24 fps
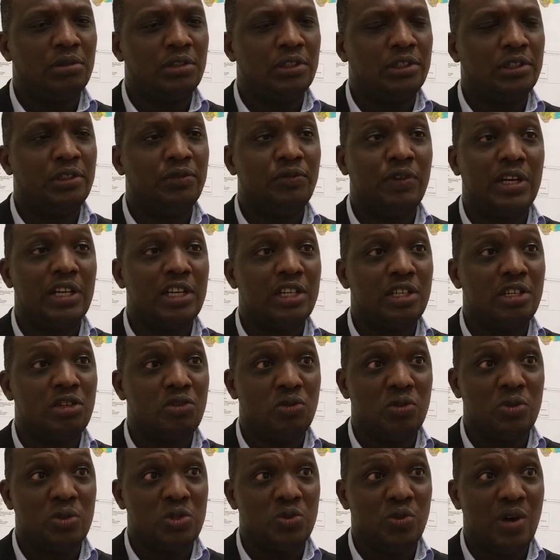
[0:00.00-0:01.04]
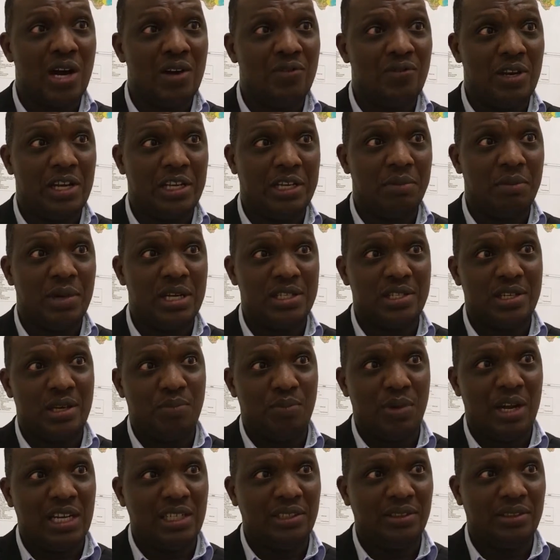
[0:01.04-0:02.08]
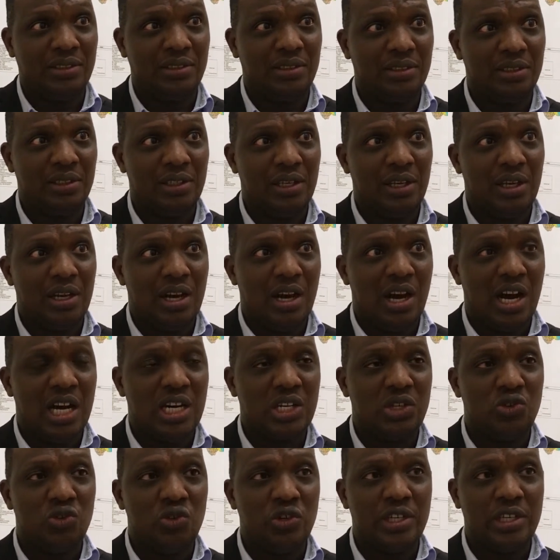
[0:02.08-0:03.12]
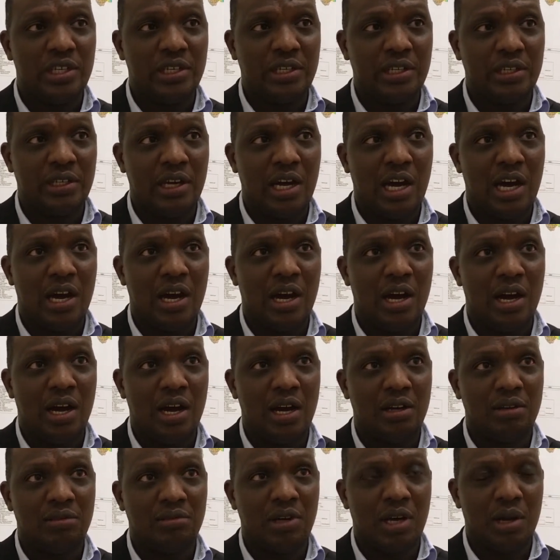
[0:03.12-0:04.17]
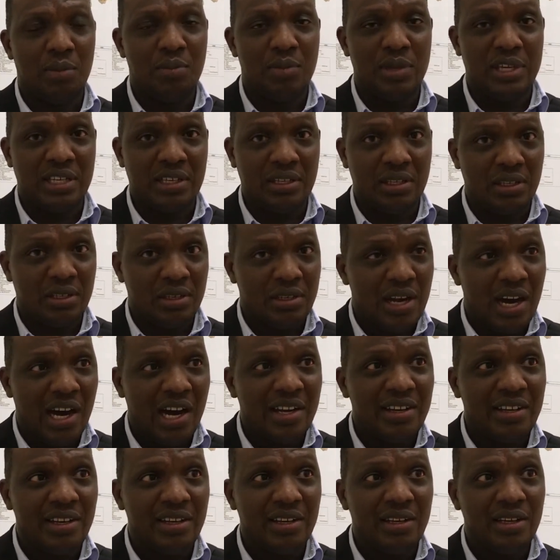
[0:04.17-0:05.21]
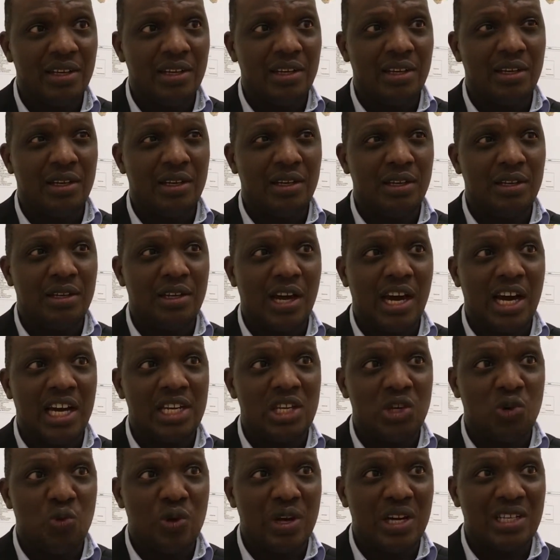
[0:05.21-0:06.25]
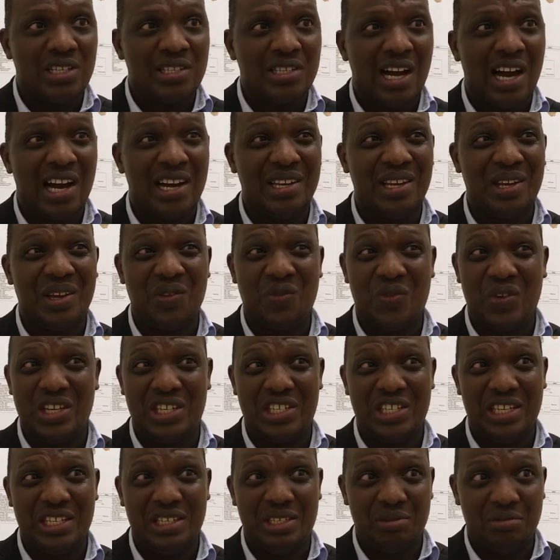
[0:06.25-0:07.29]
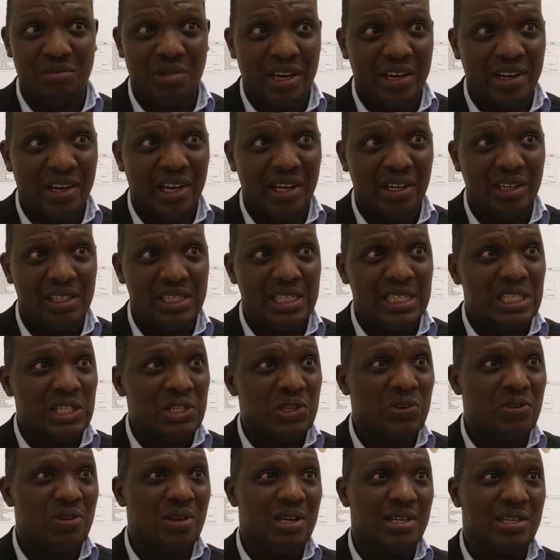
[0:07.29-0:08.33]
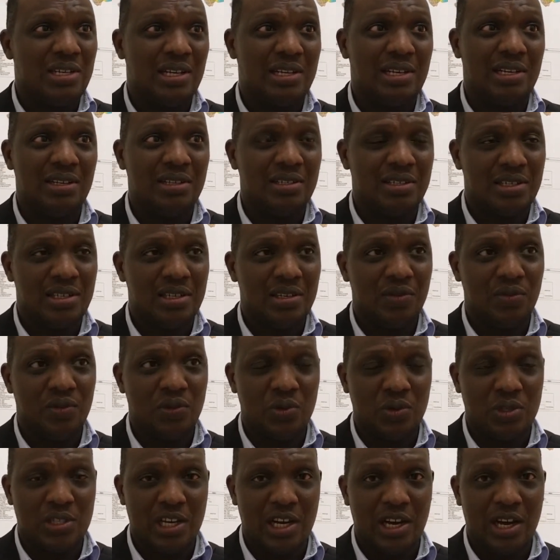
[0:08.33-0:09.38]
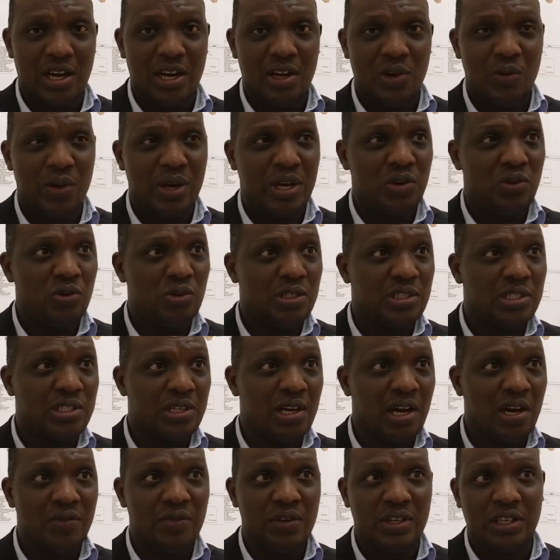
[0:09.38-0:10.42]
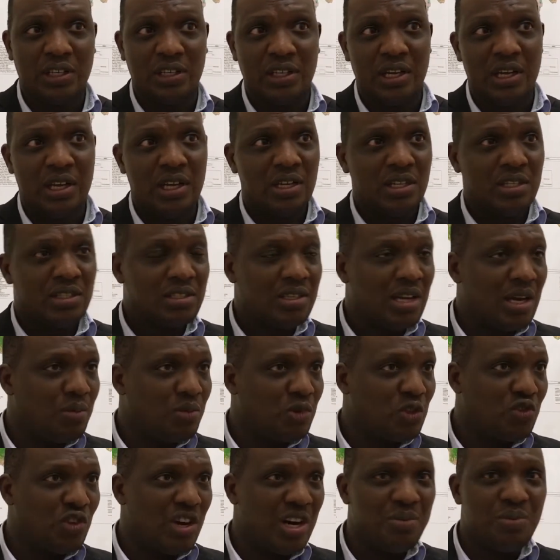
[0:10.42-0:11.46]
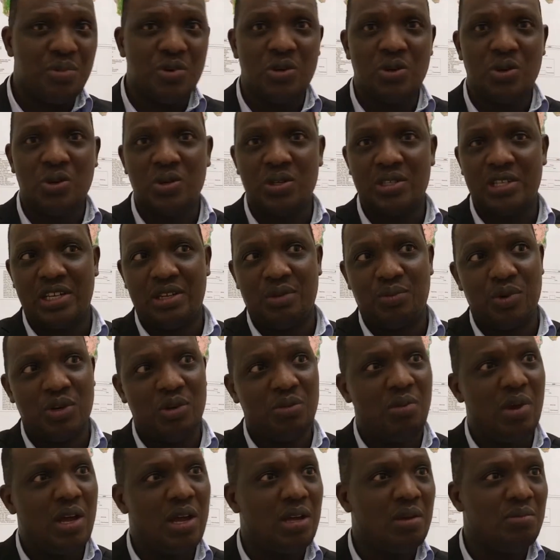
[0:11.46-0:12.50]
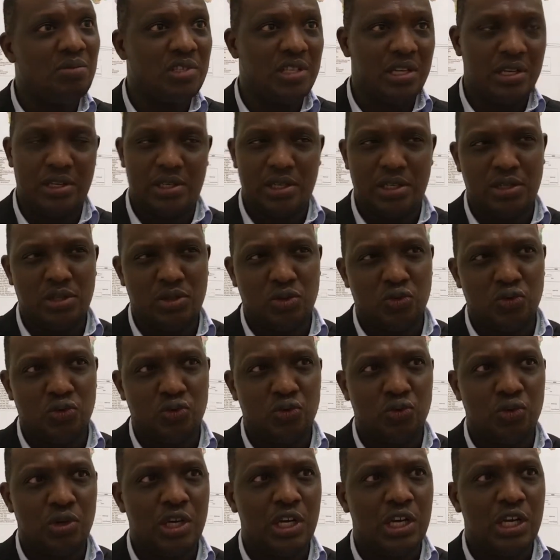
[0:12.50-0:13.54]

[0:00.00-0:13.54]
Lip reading: different tools we have, like master plans, are being done in adequate and efficient manner, so that at least in the future we are not having some troubles and problems related to